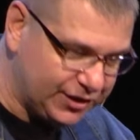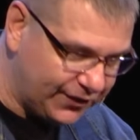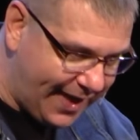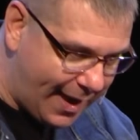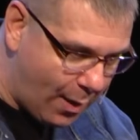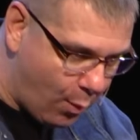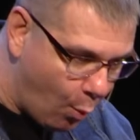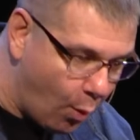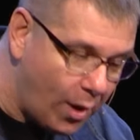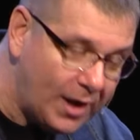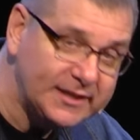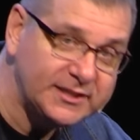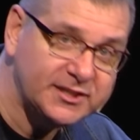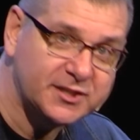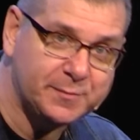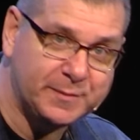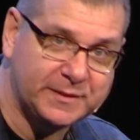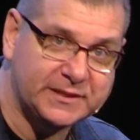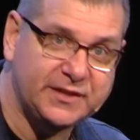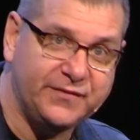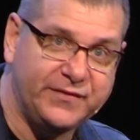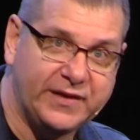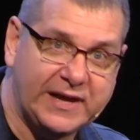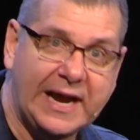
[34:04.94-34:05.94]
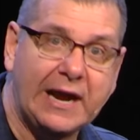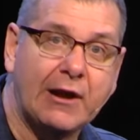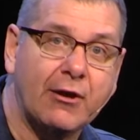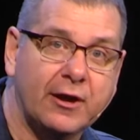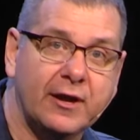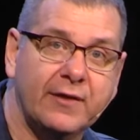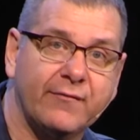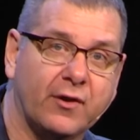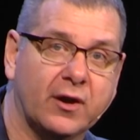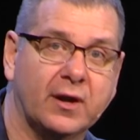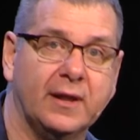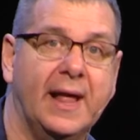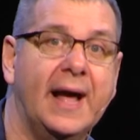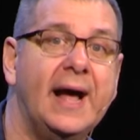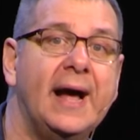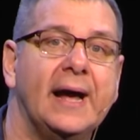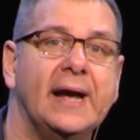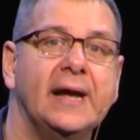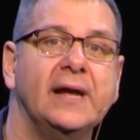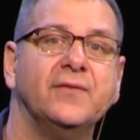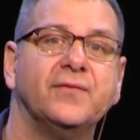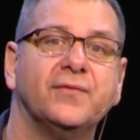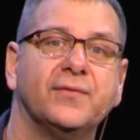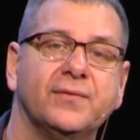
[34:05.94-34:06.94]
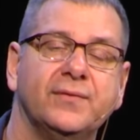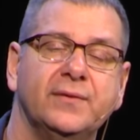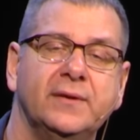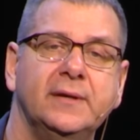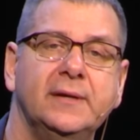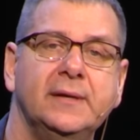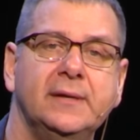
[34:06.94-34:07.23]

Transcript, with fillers: to that one specific area of our life.